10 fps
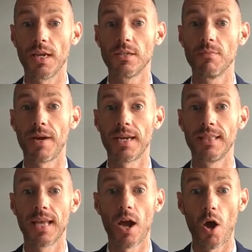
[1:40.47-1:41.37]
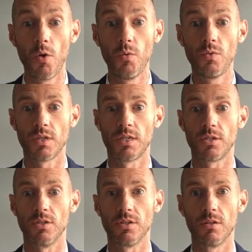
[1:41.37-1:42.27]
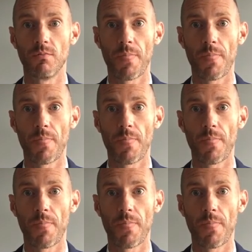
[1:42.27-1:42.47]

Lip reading: into making their own decisions,